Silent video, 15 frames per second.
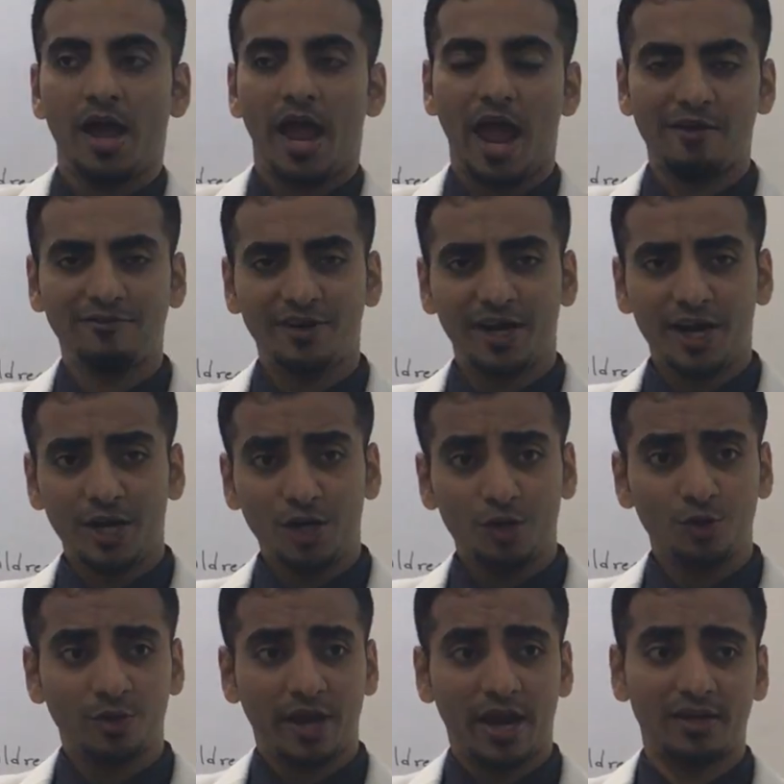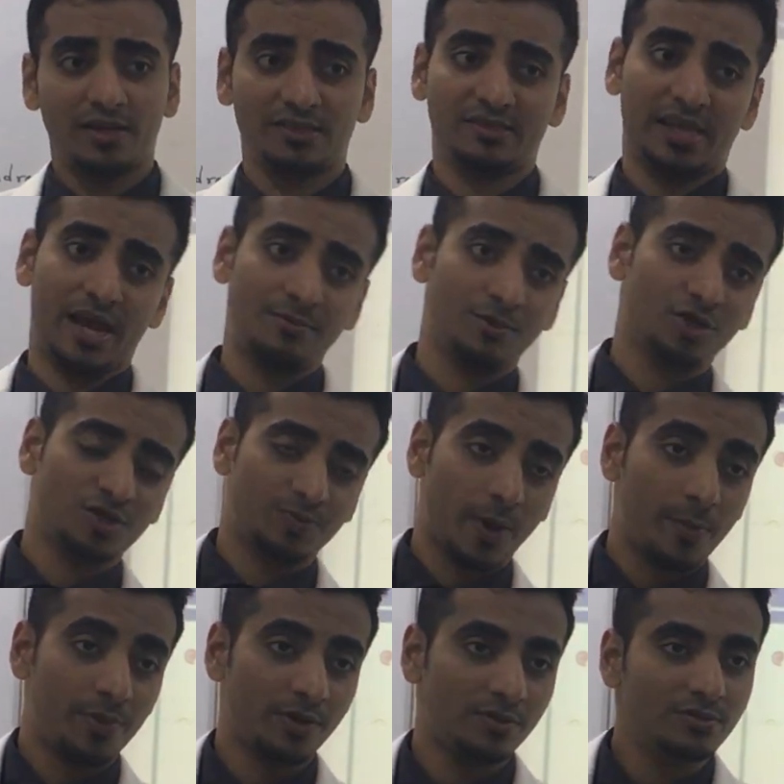Every day do you get the same
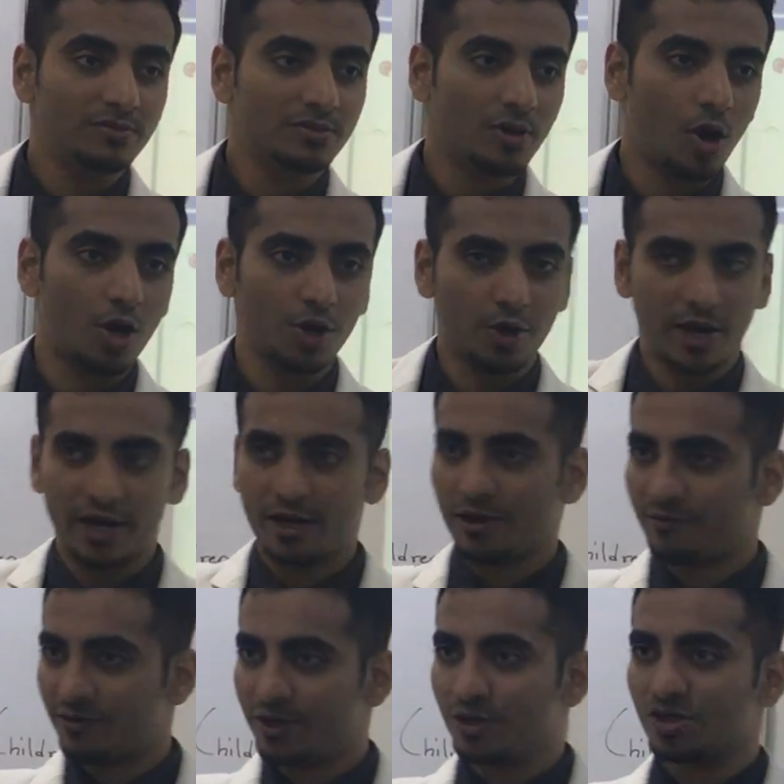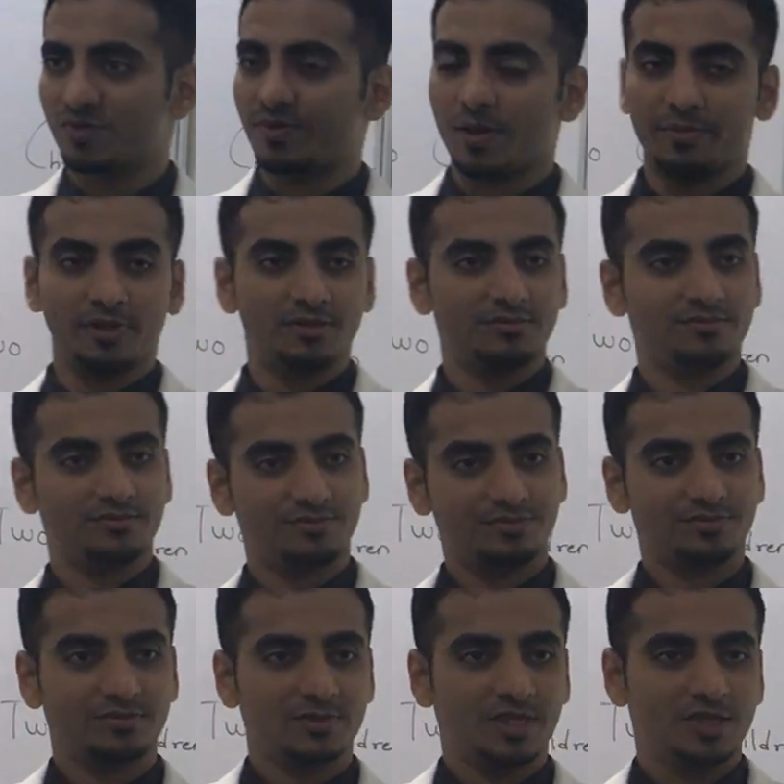newspaper or do you get a different newspaper?
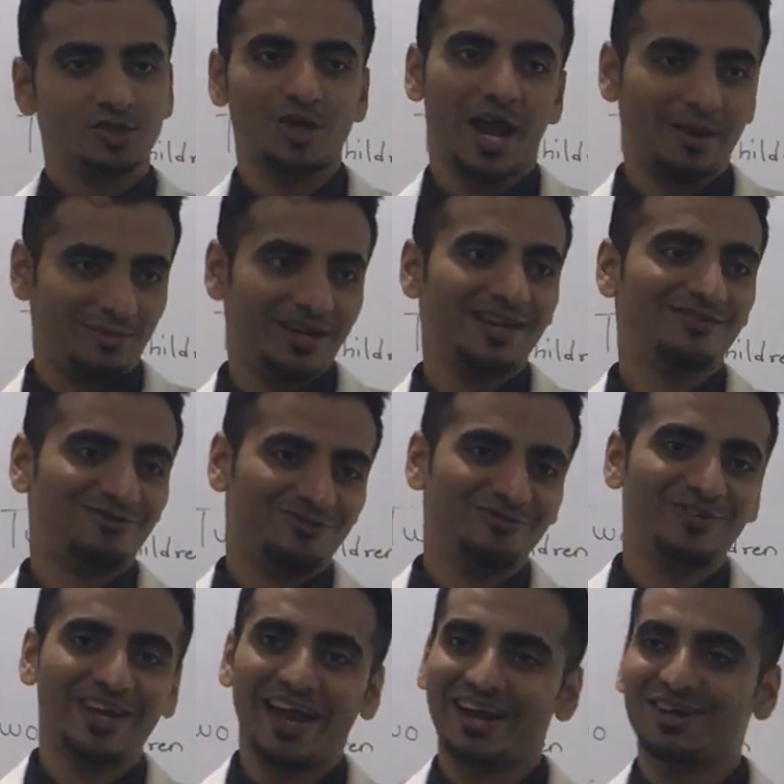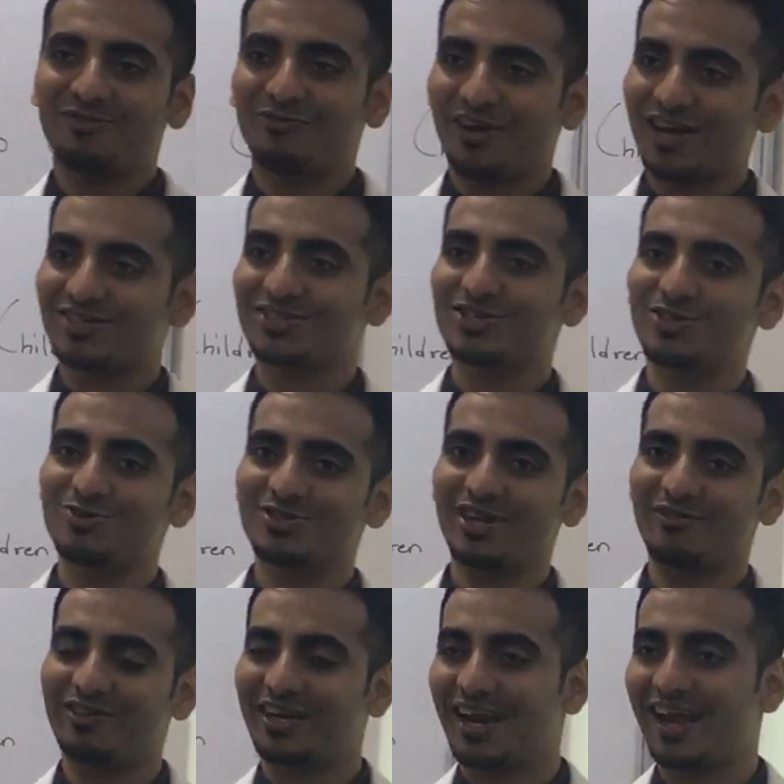So I believe we get a fresh news
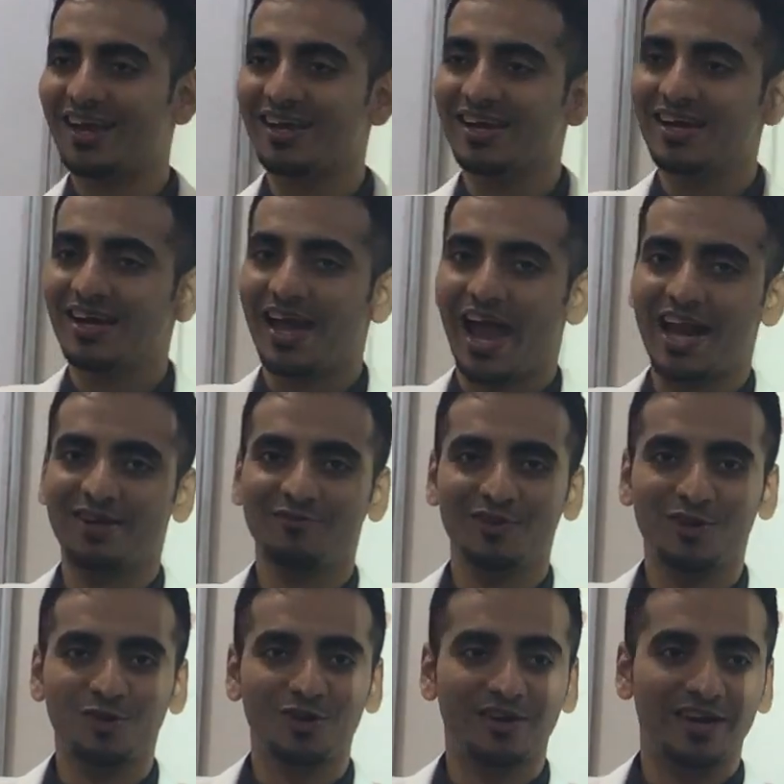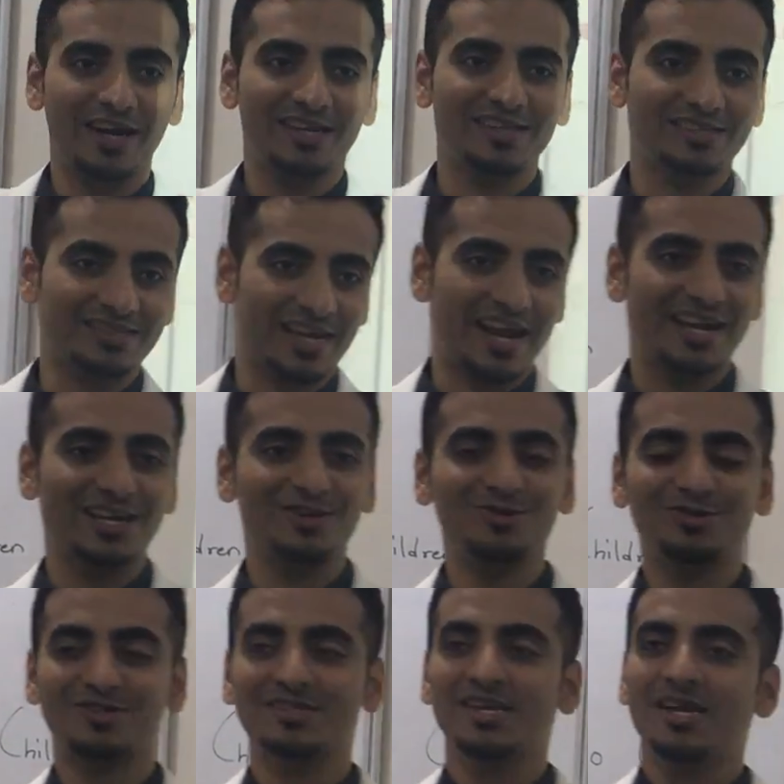every day and we don't read the stale
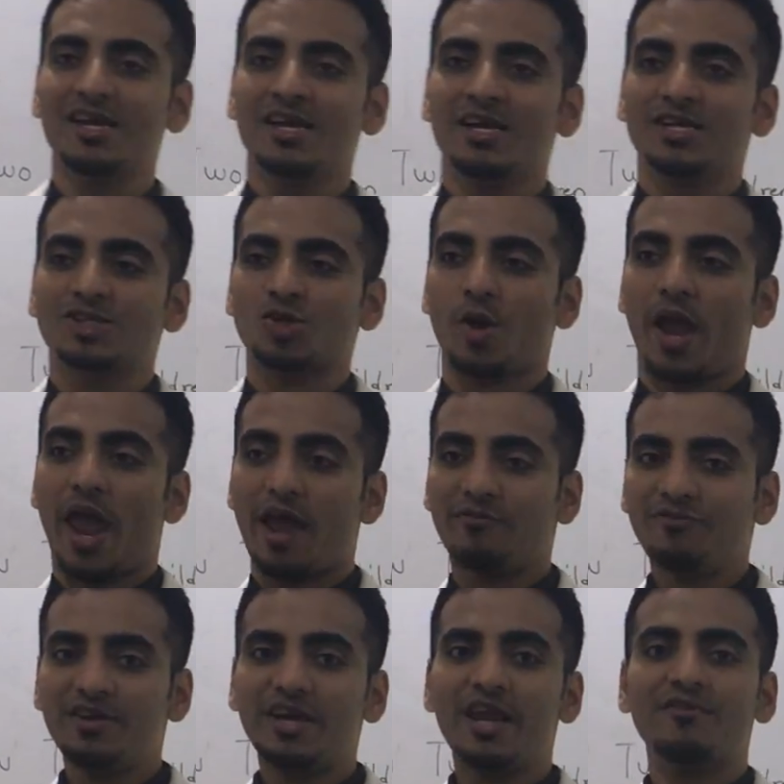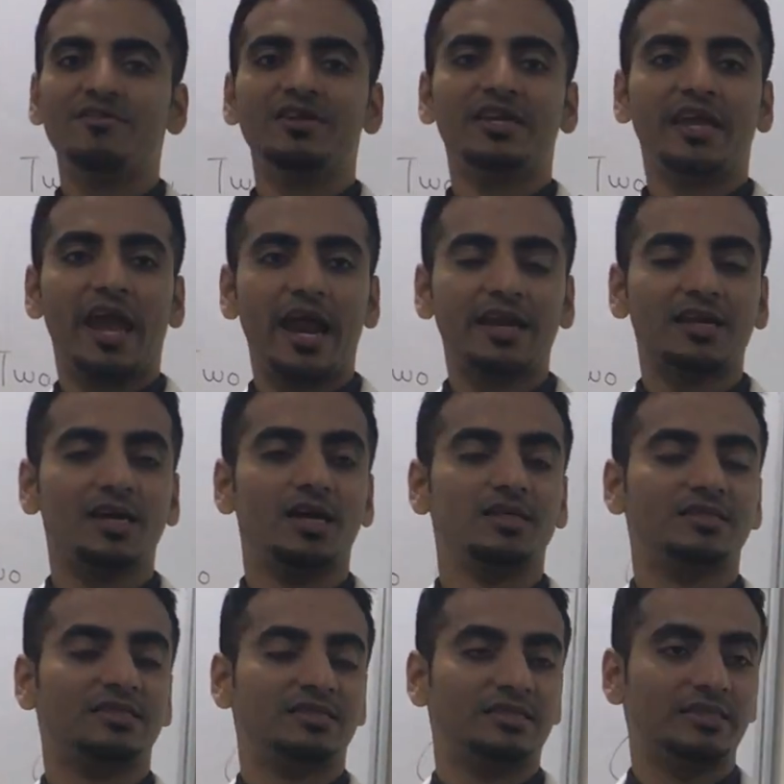news. So every day we get
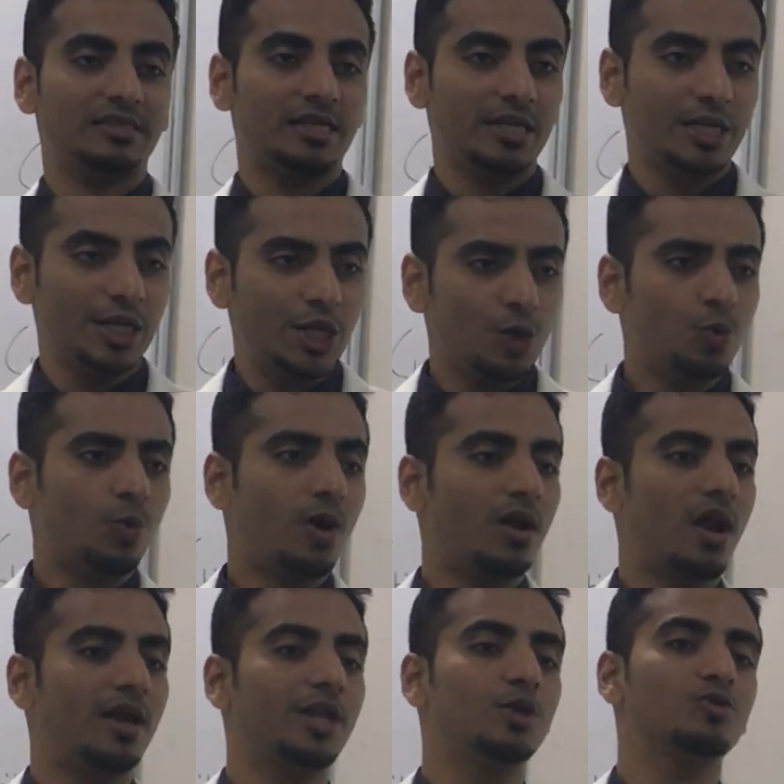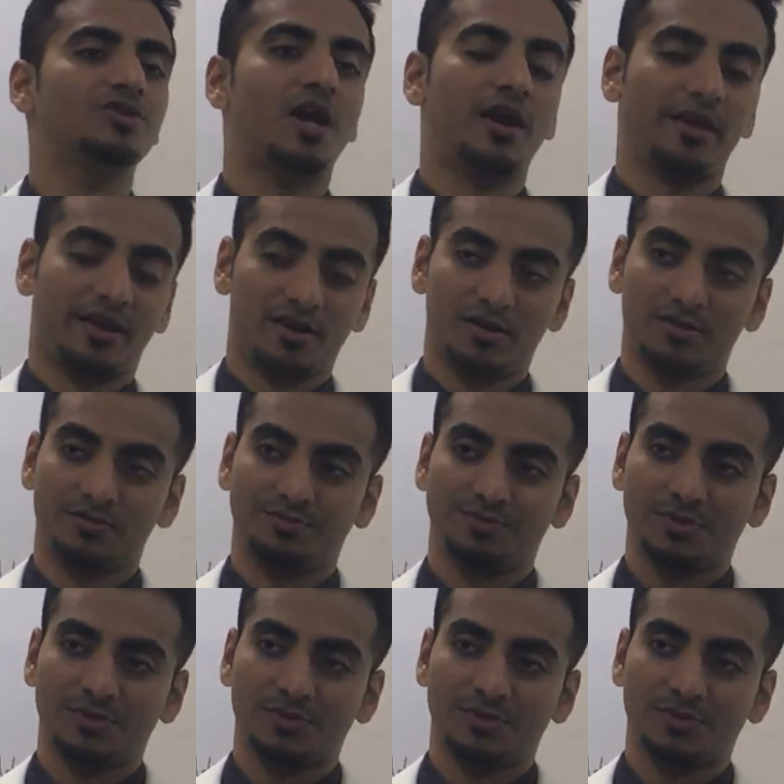a new news article.